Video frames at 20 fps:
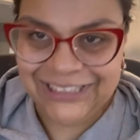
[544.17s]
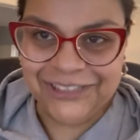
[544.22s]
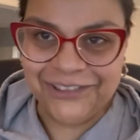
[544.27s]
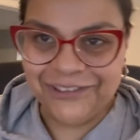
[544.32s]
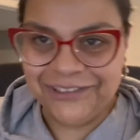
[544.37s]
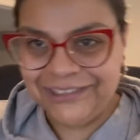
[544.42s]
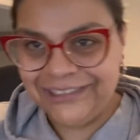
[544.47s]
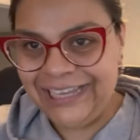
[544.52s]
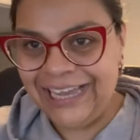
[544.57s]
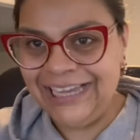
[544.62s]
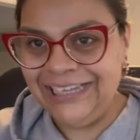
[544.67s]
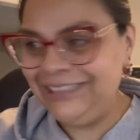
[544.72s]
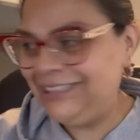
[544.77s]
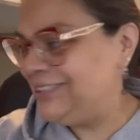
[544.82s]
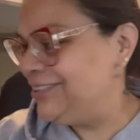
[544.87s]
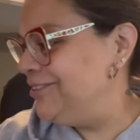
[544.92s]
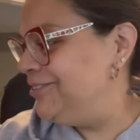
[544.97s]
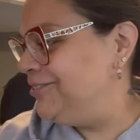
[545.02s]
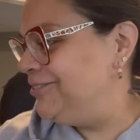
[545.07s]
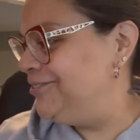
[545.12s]
So stay
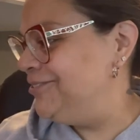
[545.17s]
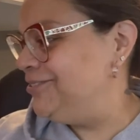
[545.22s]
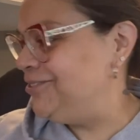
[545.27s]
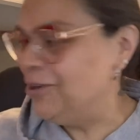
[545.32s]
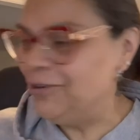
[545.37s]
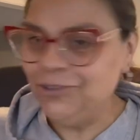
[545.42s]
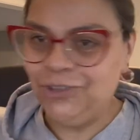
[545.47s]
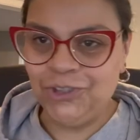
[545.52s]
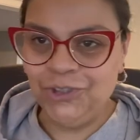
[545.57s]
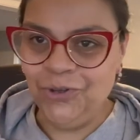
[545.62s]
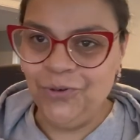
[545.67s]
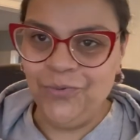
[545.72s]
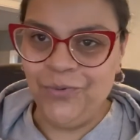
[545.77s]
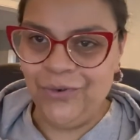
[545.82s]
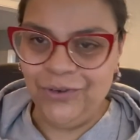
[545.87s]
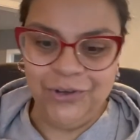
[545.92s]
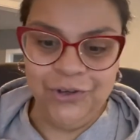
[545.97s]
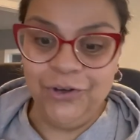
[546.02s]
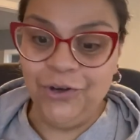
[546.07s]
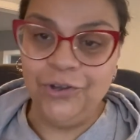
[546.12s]
tuned. Don't
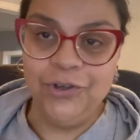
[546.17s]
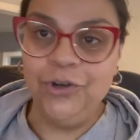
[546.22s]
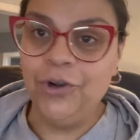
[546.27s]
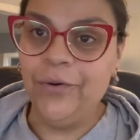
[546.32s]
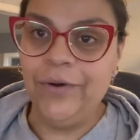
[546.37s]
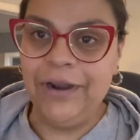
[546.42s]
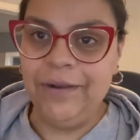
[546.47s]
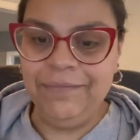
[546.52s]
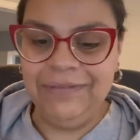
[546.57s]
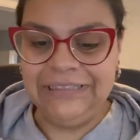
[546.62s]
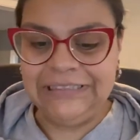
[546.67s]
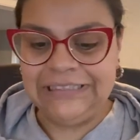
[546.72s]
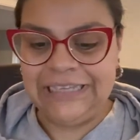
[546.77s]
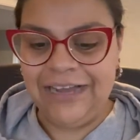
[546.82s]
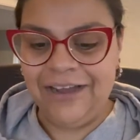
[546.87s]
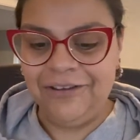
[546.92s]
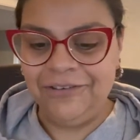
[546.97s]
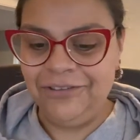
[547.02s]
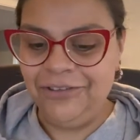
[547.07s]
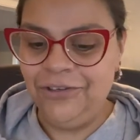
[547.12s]
you, you, you don't want to miss
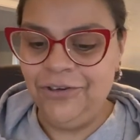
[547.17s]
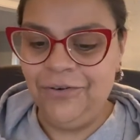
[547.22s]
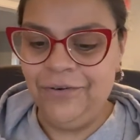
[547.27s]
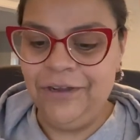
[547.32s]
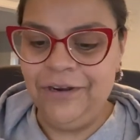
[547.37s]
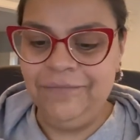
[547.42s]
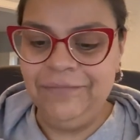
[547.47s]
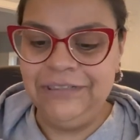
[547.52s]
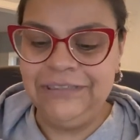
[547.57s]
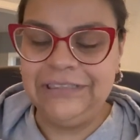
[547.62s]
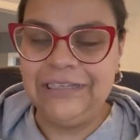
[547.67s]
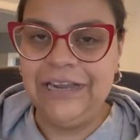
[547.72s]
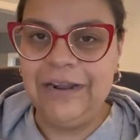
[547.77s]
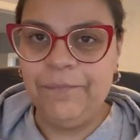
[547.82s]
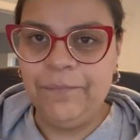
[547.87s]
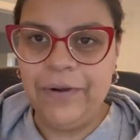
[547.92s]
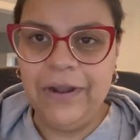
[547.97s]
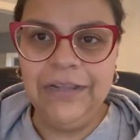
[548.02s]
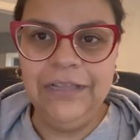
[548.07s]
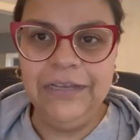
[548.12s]
out. You don't want to miss out.
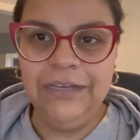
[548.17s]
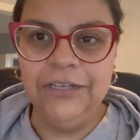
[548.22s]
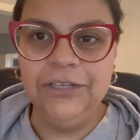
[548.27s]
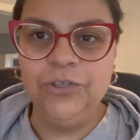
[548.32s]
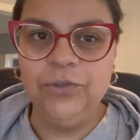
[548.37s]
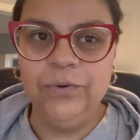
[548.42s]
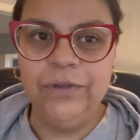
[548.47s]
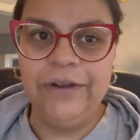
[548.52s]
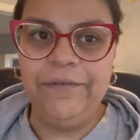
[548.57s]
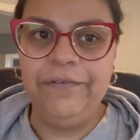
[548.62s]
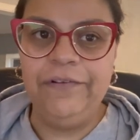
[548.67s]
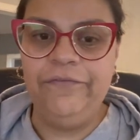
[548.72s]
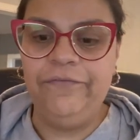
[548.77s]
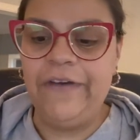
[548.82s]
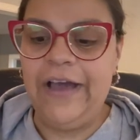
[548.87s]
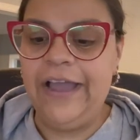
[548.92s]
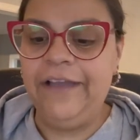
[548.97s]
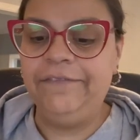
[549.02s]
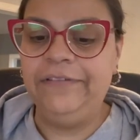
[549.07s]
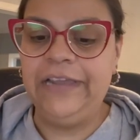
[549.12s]
I'm probably going to do it every
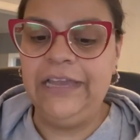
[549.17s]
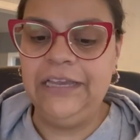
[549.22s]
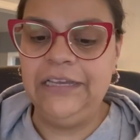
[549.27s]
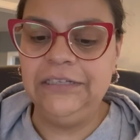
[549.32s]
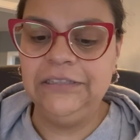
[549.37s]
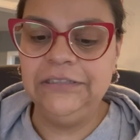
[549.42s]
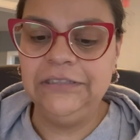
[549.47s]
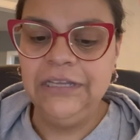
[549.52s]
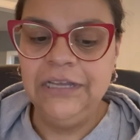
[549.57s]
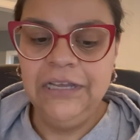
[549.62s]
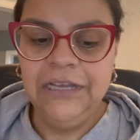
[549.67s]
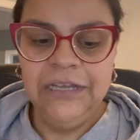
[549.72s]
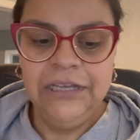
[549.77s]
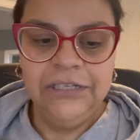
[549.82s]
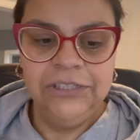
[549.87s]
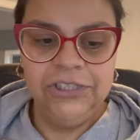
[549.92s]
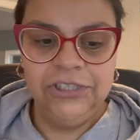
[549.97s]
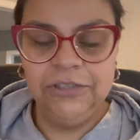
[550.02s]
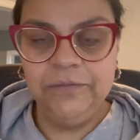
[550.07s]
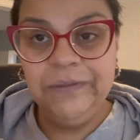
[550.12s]
five days
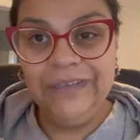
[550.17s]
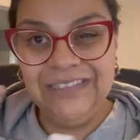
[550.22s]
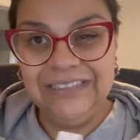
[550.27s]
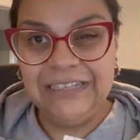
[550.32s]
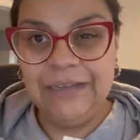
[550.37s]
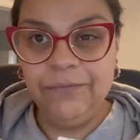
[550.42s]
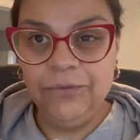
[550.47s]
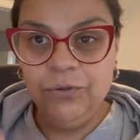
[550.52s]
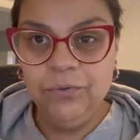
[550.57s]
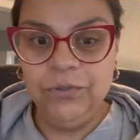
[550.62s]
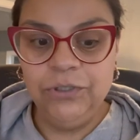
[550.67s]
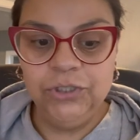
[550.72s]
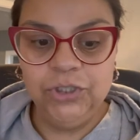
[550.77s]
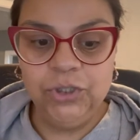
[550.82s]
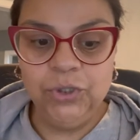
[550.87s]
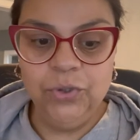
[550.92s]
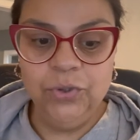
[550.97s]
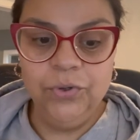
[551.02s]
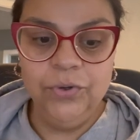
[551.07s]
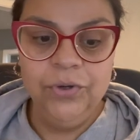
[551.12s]
just because I'm doing
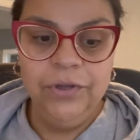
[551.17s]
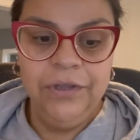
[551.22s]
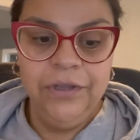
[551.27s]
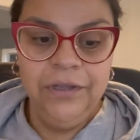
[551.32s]
two